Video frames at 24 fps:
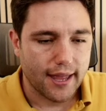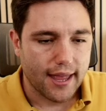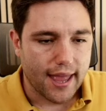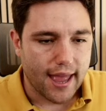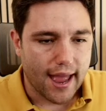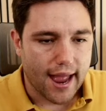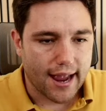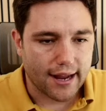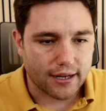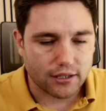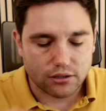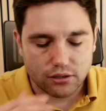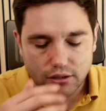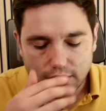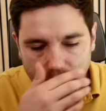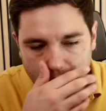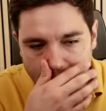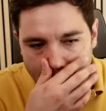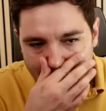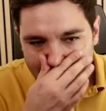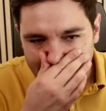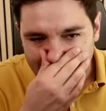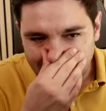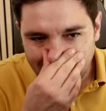Actually,
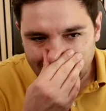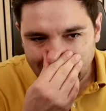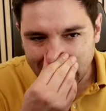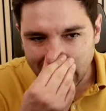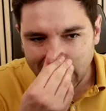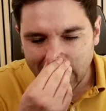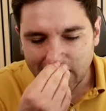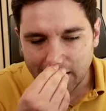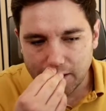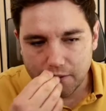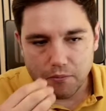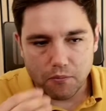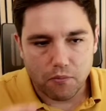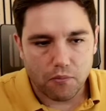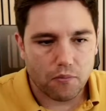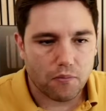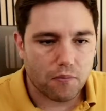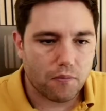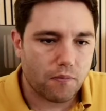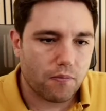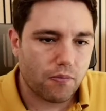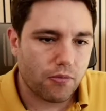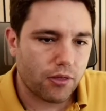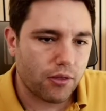I end that
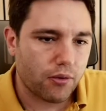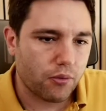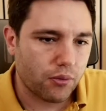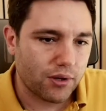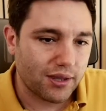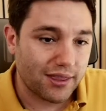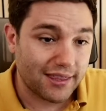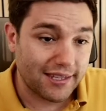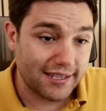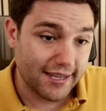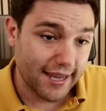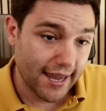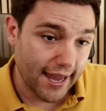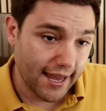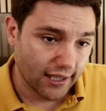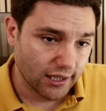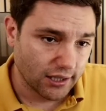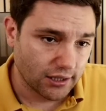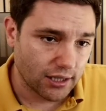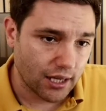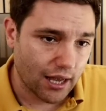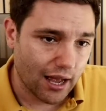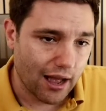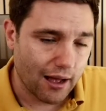with yes,
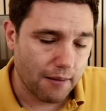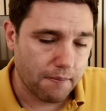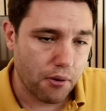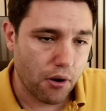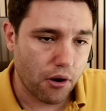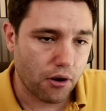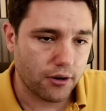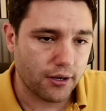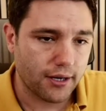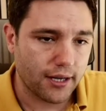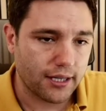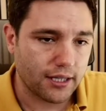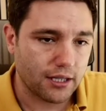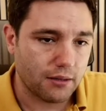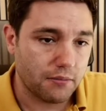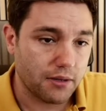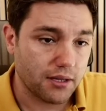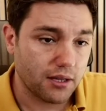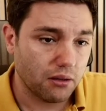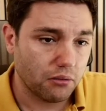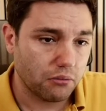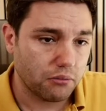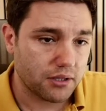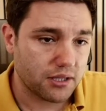a pawn in the
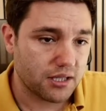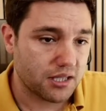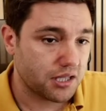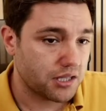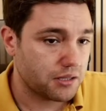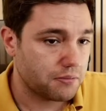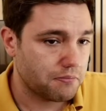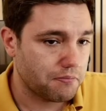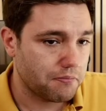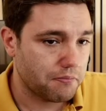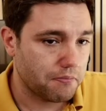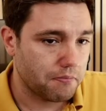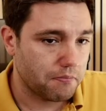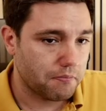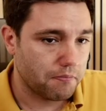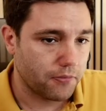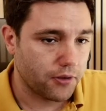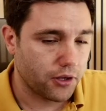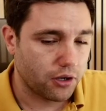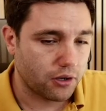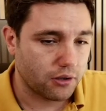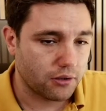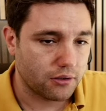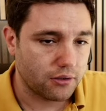middle, which is,
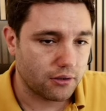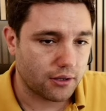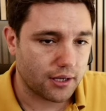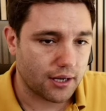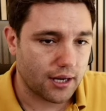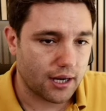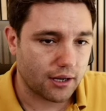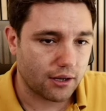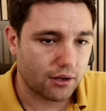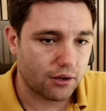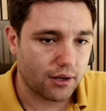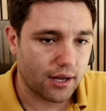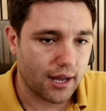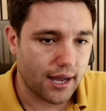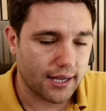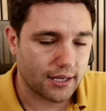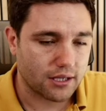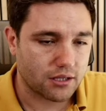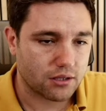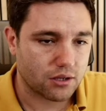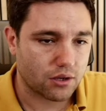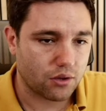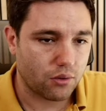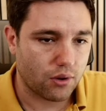you can argue
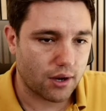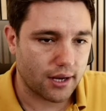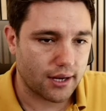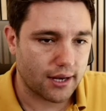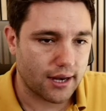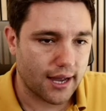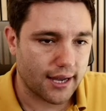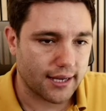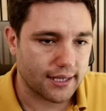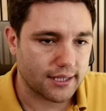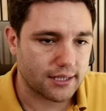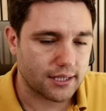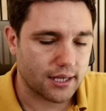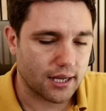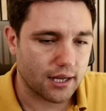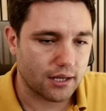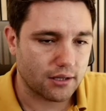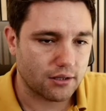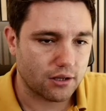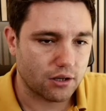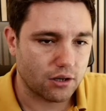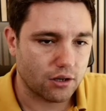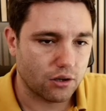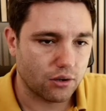has quite nice,
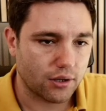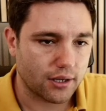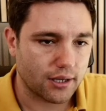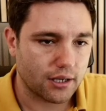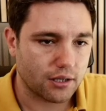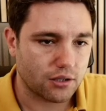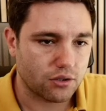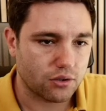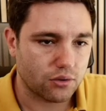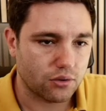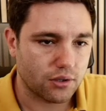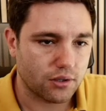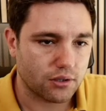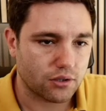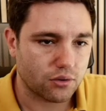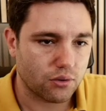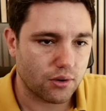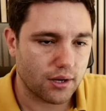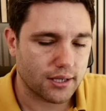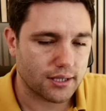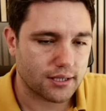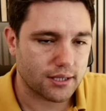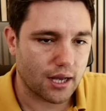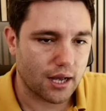looking at two
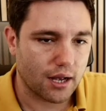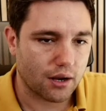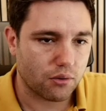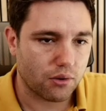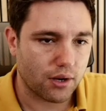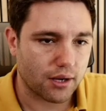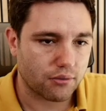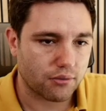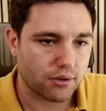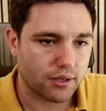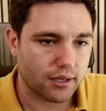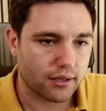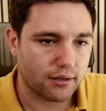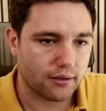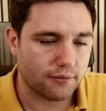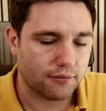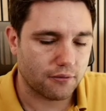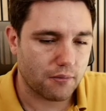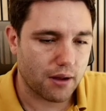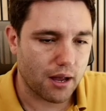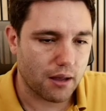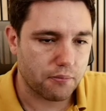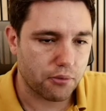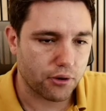squares that are quite critical for
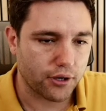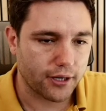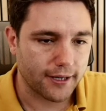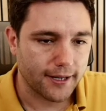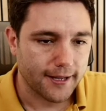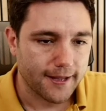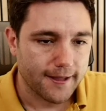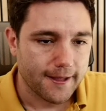my opponent.